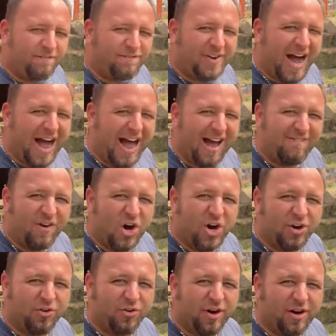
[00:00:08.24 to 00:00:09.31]

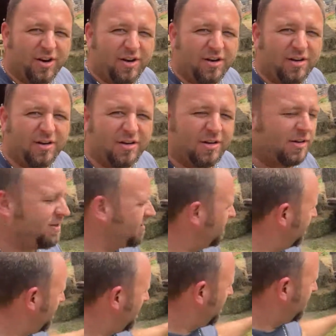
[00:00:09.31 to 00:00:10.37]
500
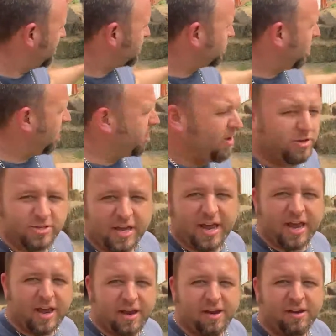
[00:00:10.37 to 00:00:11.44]
square bales of
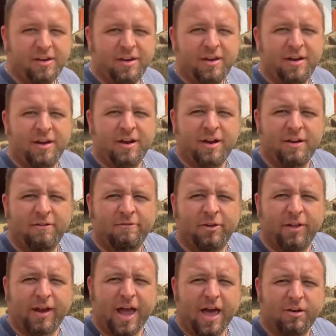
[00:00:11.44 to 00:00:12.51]
hay for
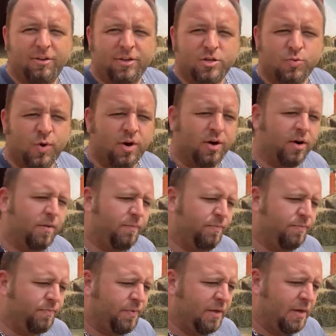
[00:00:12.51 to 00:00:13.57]
the cattle this winter
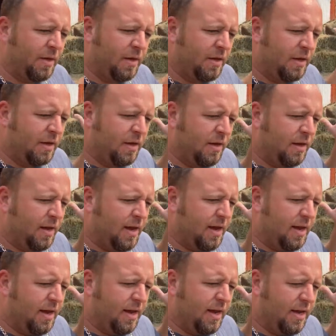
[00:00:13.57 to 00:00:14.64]

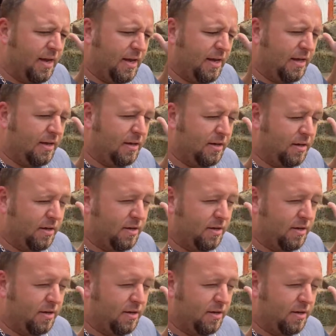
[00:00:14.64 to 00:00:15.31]
and